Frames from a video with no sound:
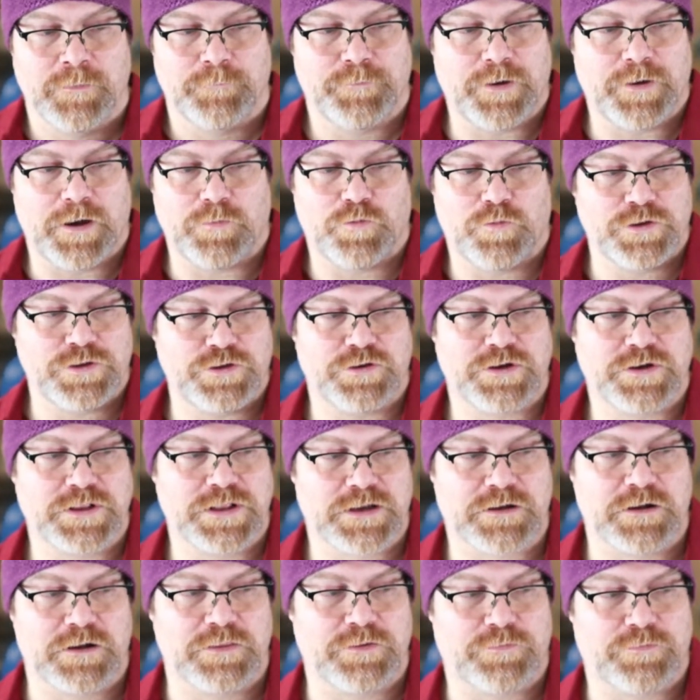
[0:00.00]
But when you
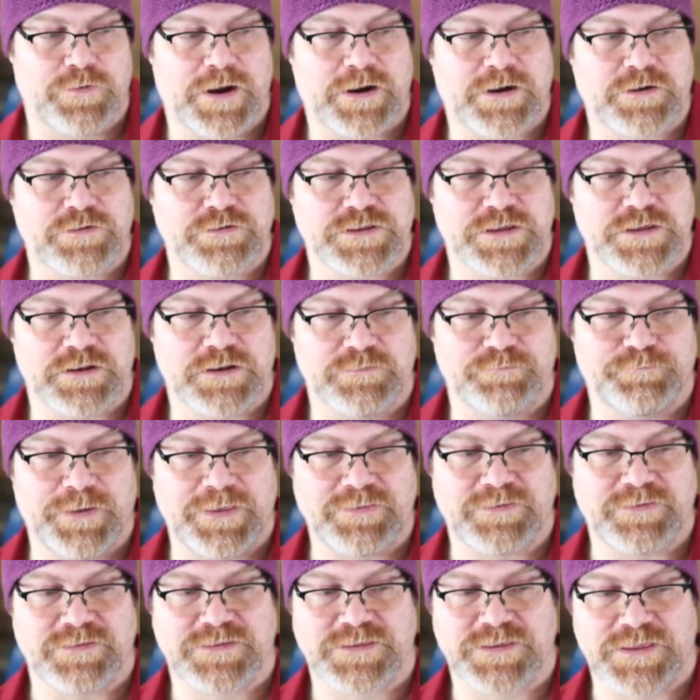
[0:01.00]
click on the records, it'll
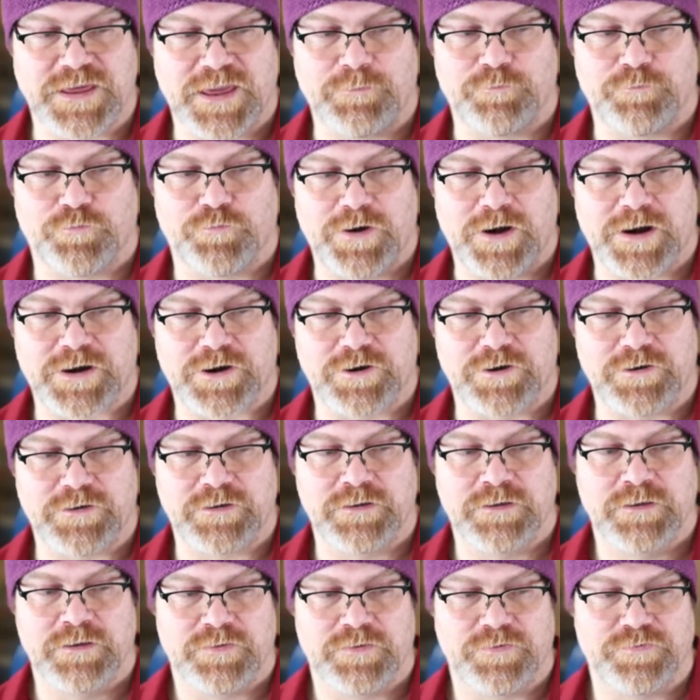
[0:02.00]
be the same
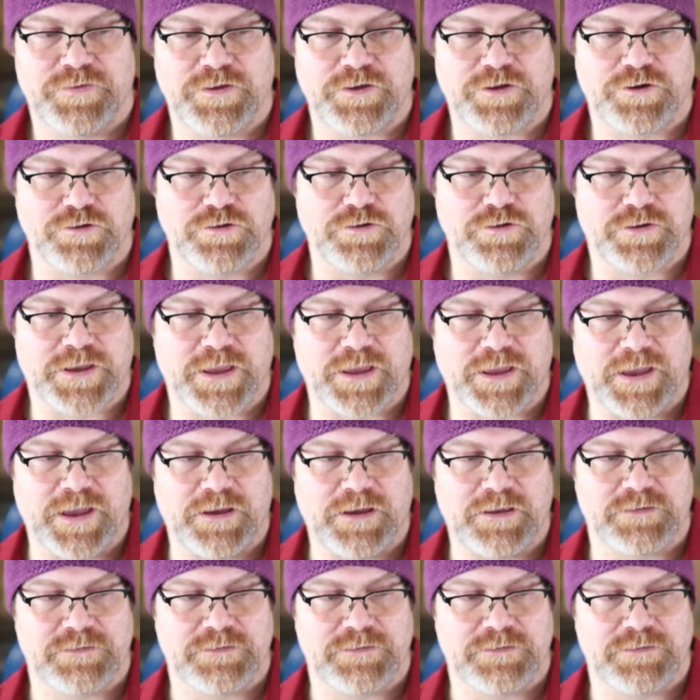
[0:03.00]
record that you're looking at.